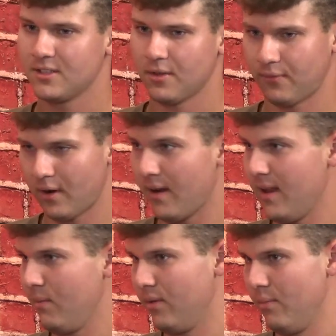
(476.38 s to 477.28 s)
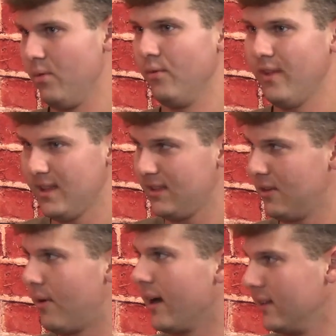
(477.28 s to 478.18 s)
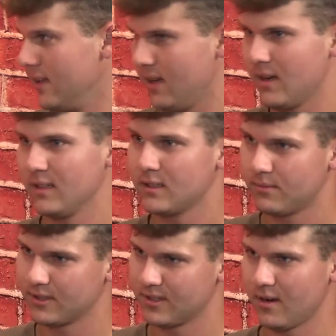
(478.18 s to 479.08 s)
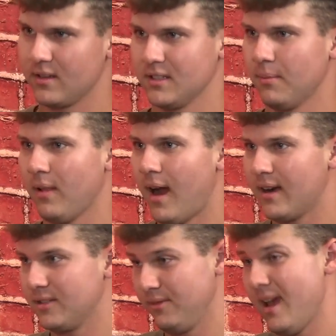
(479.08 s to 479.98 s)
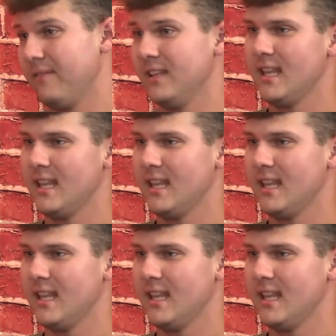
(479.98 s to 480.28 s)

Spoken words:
So if we're unable to move it directly to customers or other suppliers, we have to